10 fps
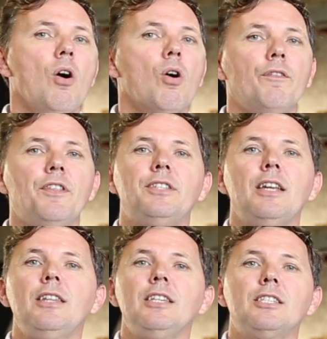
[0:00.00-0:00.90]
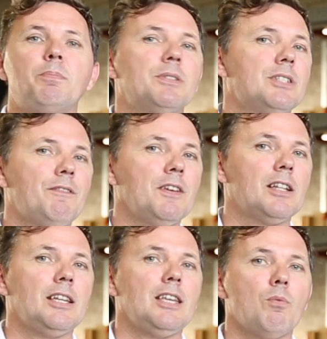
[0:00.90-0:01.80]
or if there's anything
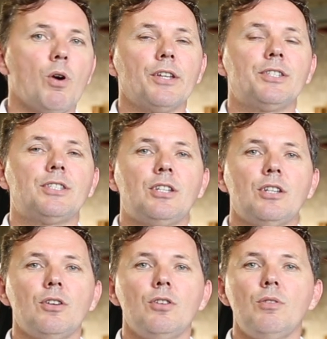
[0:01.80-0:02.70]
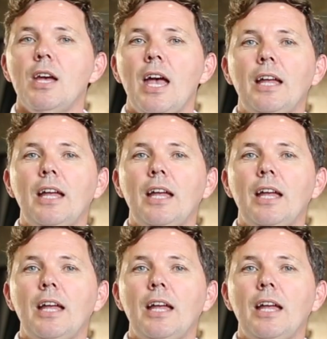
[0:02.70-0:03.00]
specifically you want us to do,